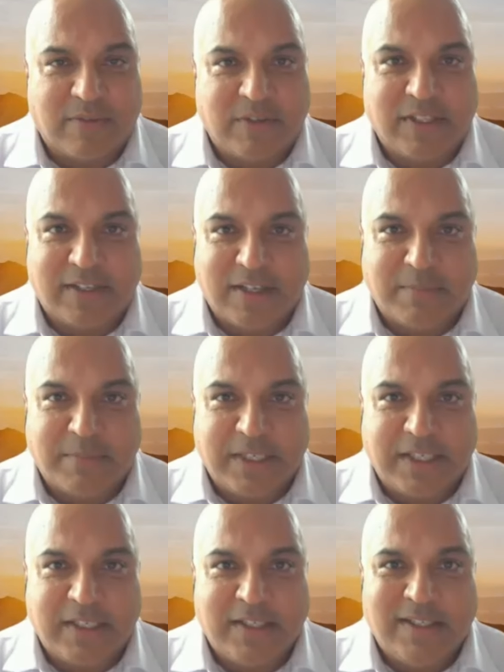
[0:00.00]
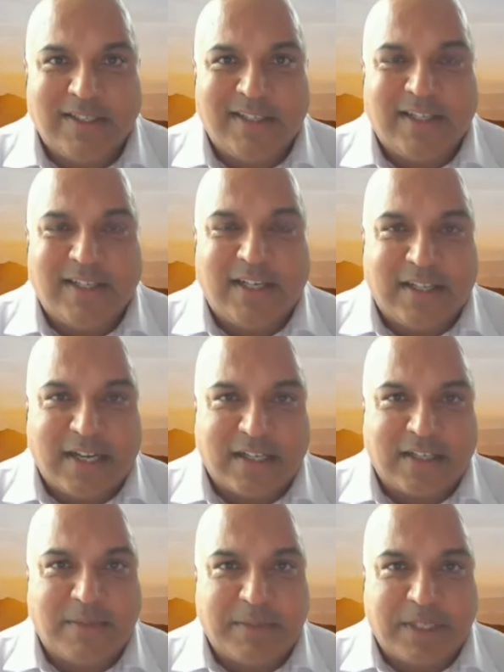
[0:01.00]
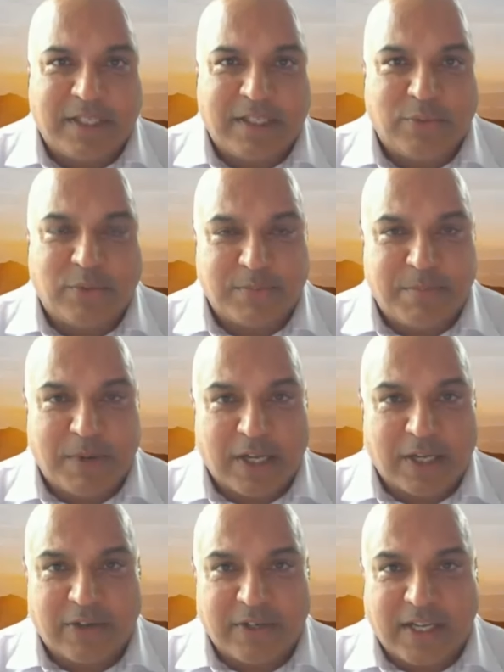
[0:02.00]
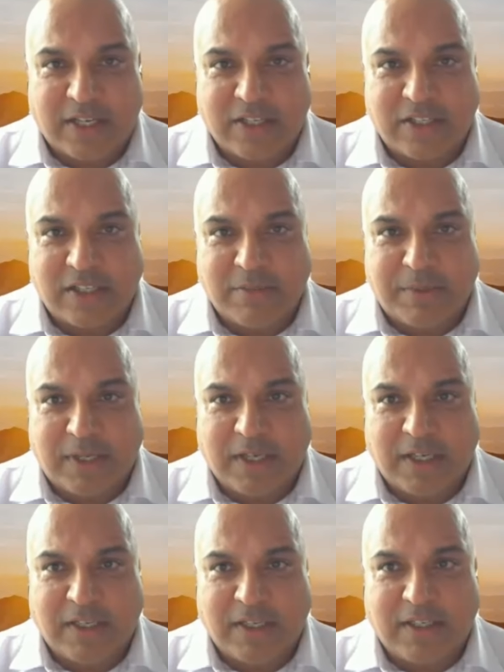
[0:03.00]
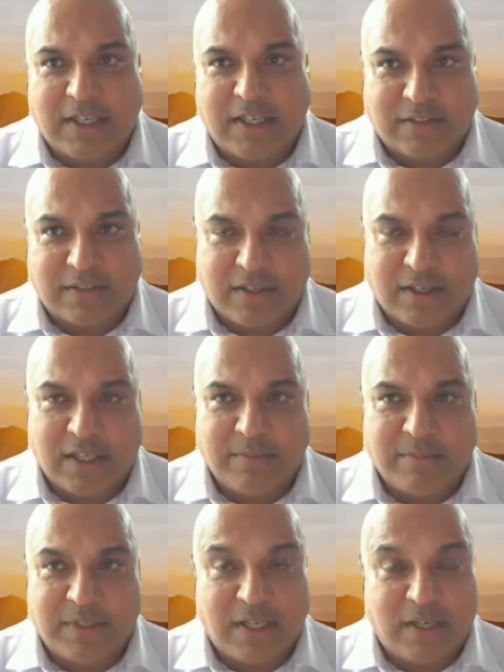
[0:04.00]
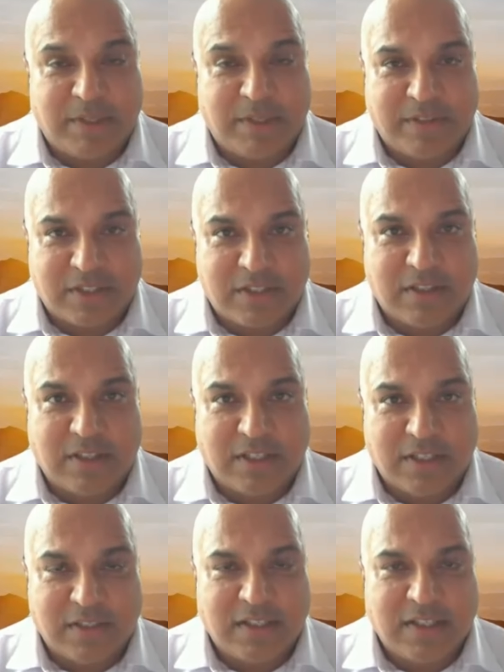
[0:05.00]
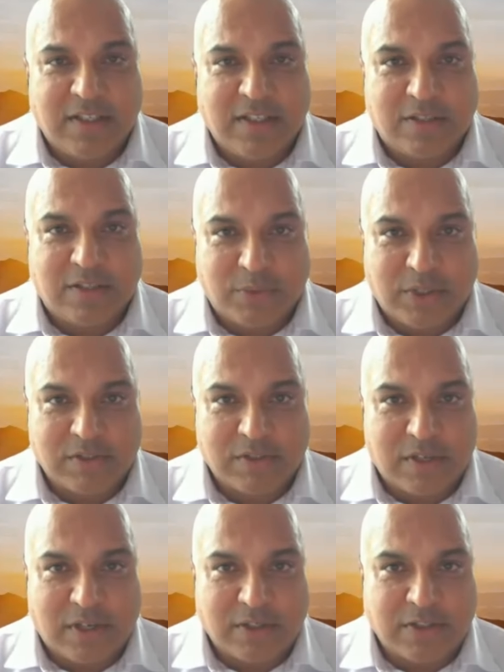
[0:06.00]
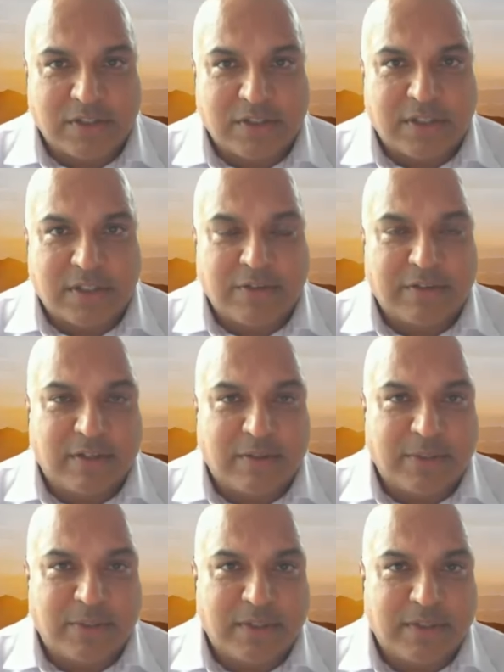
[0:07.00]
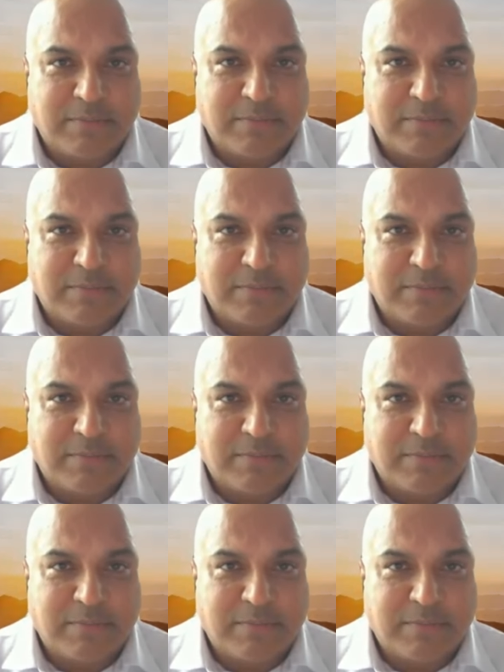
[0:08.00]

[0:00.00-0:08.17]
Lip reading: covering the company. And that company was bought out actually by, at the time, and I believe it still is, the world's largest geothermal